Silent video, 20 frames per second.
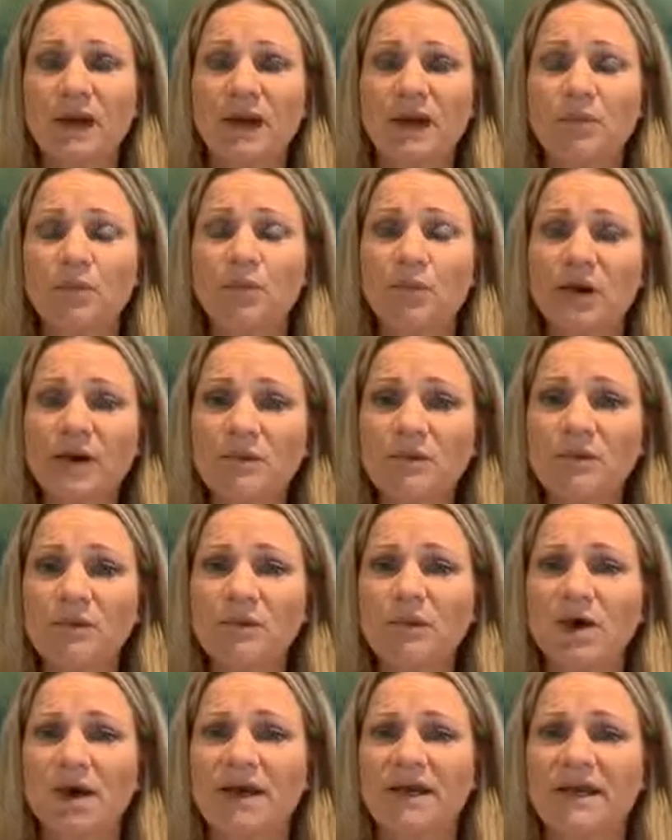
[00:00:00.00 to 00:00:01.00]
And what do we
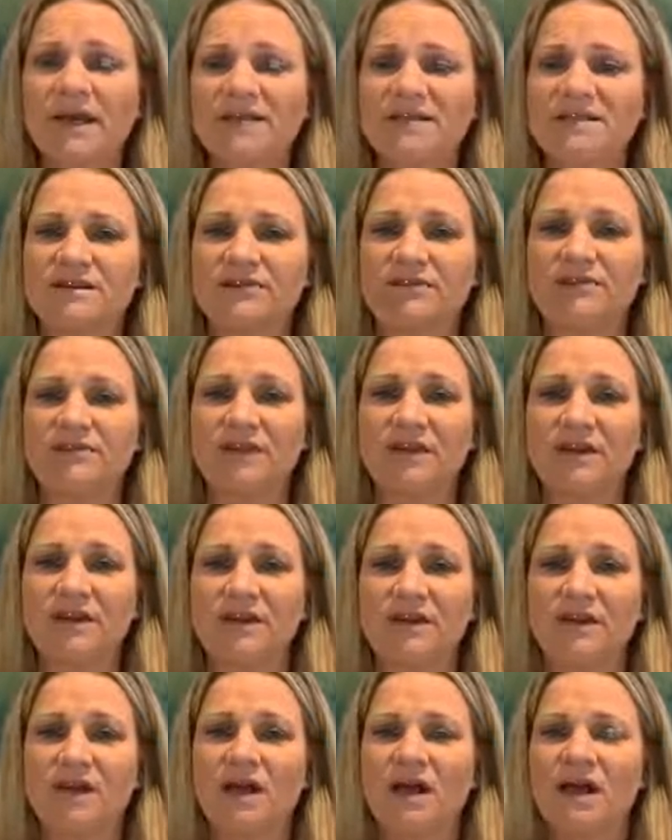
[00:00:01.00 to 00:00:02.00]
want it to
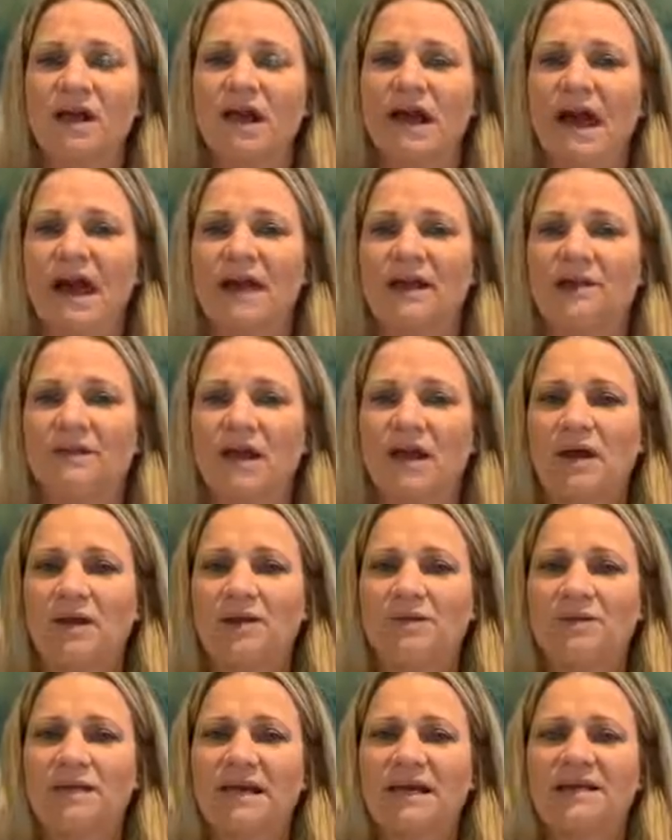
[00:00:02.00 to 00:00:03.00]
feel?
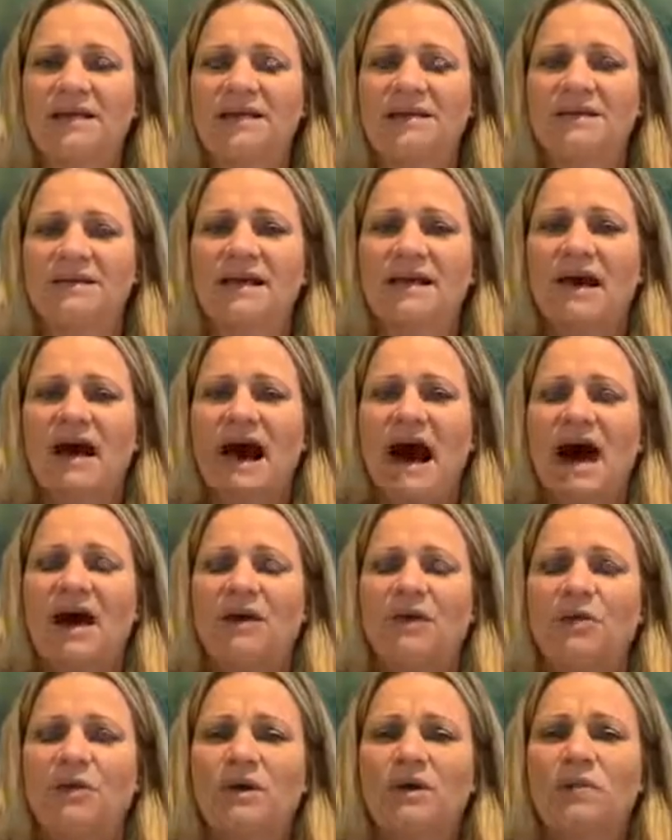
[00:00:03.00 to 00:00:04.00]
And
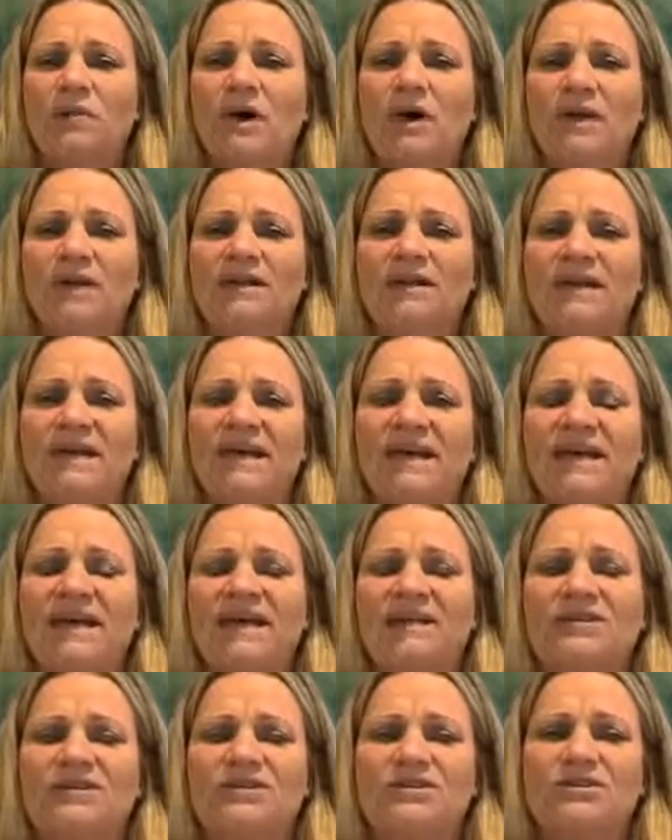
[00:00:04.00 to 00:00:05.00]
how do we want
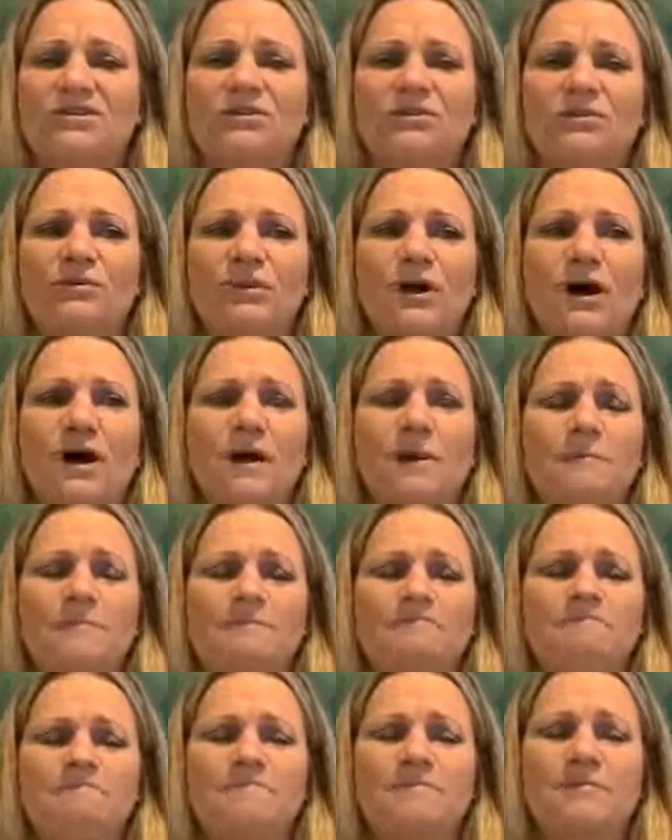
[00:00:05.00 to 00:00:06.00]
it to
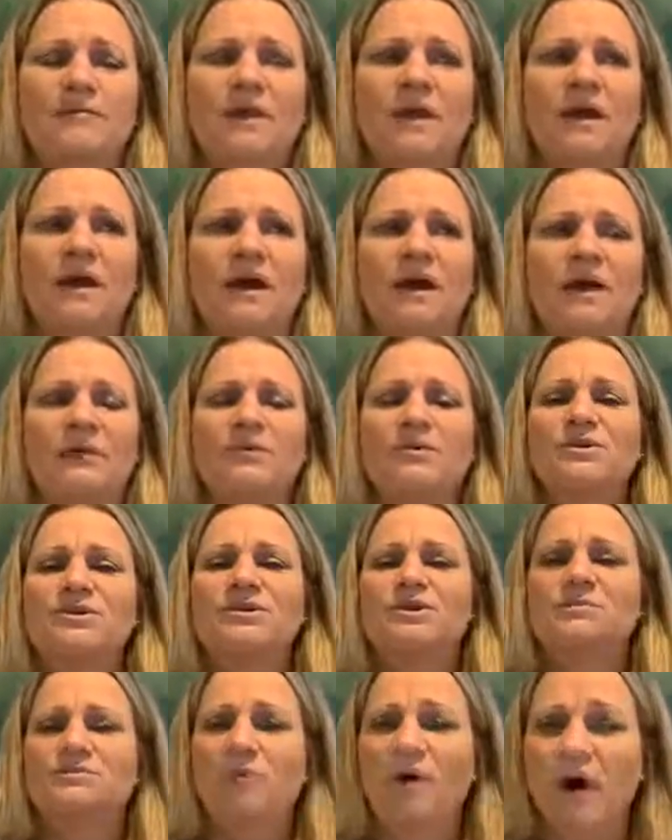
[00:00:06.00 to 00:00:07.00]

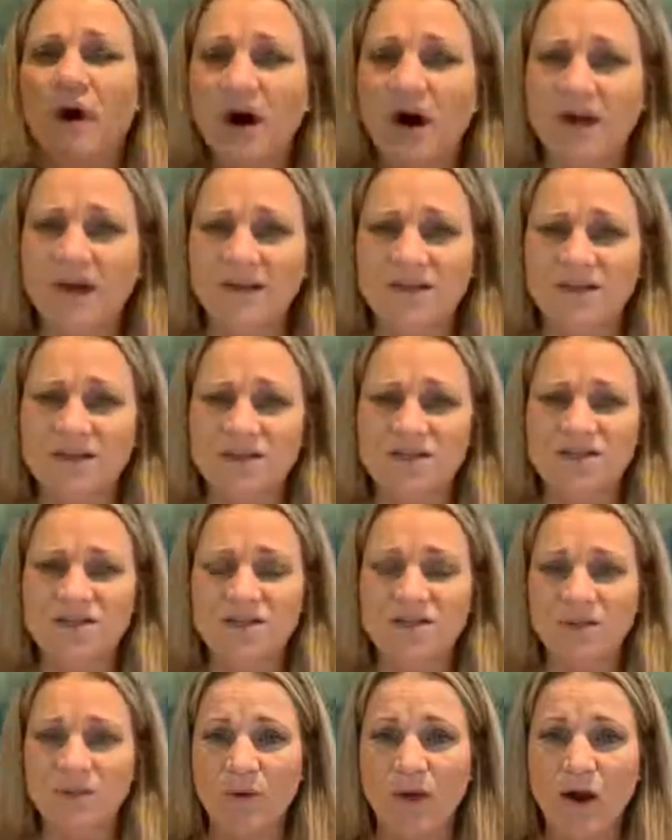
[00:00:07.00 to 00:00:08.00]
respond
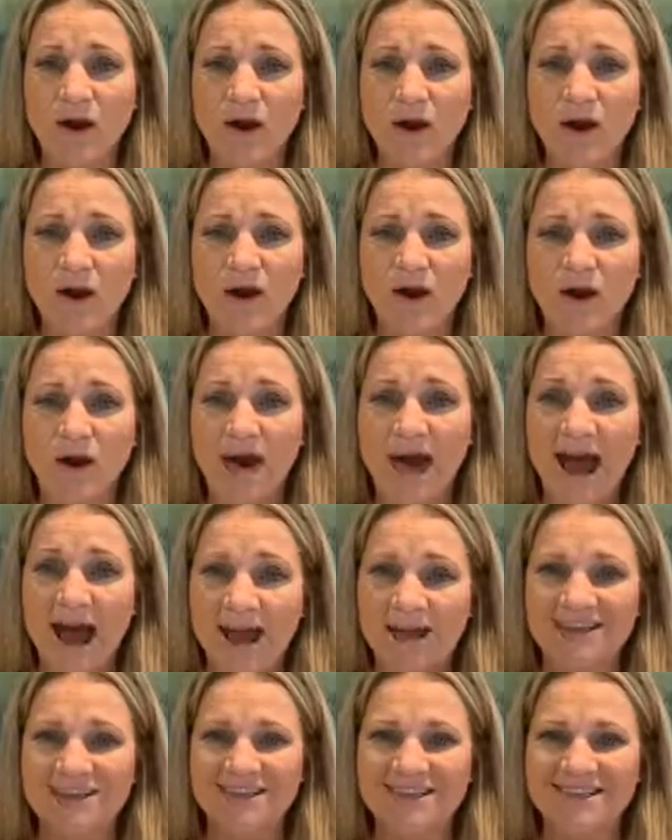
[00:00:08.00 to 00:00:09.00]
to our
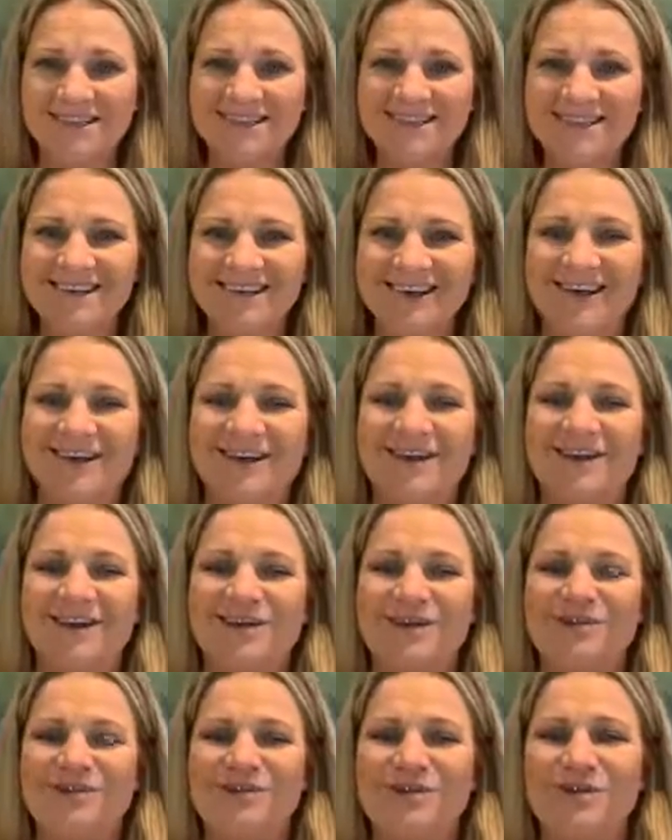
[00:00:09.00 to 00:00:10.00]
actions?
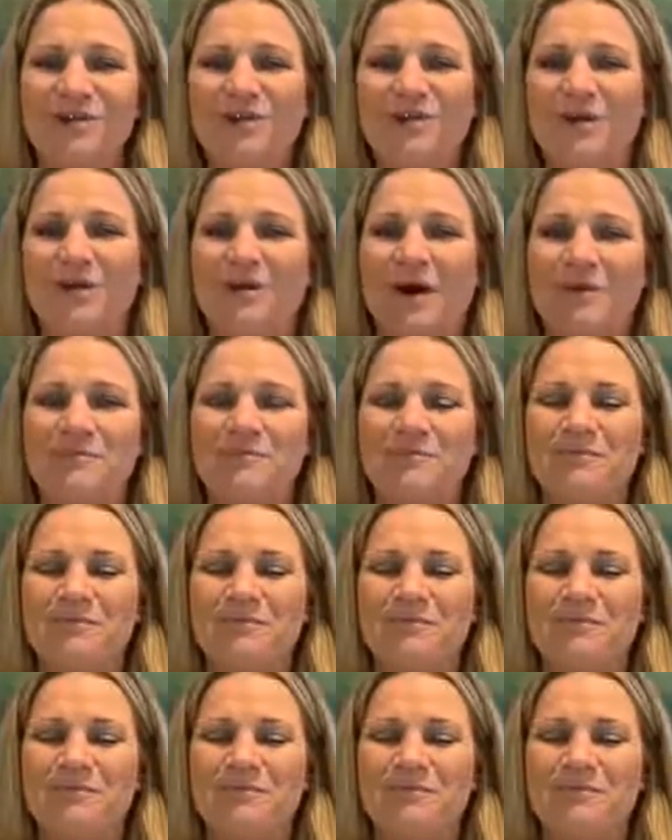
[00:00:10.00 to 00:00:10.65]
So